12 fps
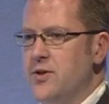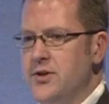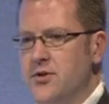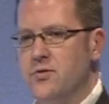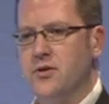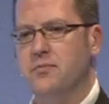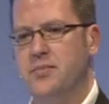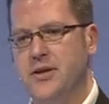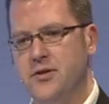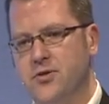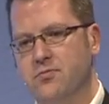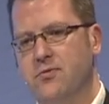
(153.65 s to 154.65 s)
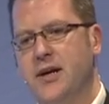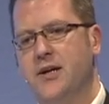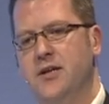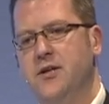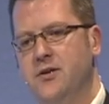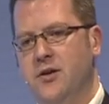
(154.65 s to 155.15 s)
We don't compete
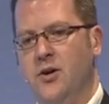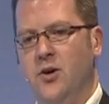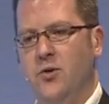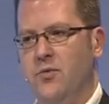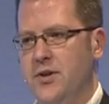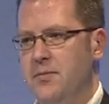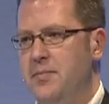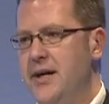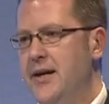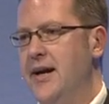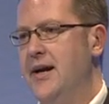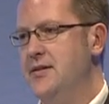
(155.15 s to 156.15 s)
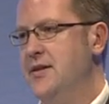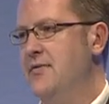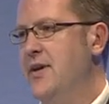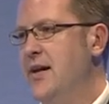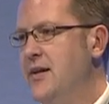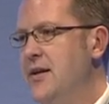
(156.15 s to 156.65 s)
directly with the big guys
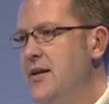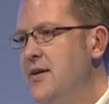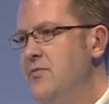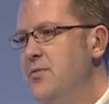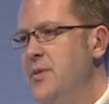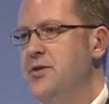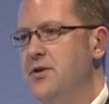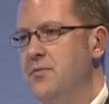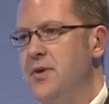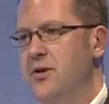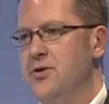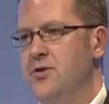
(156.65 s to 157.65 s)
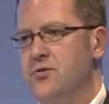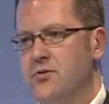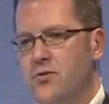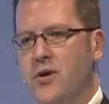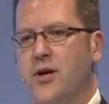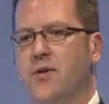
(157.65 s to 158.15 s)
that validate information about
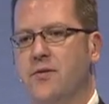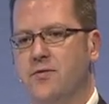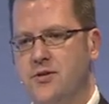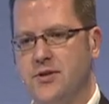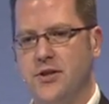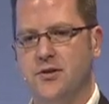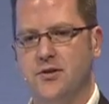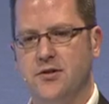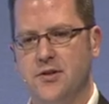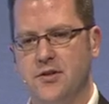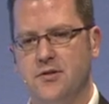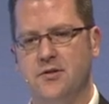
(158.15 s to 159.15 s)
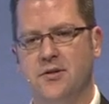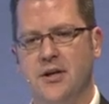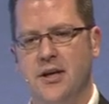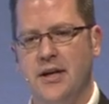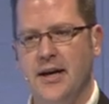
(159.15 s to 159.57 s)
you, credit reference agencies.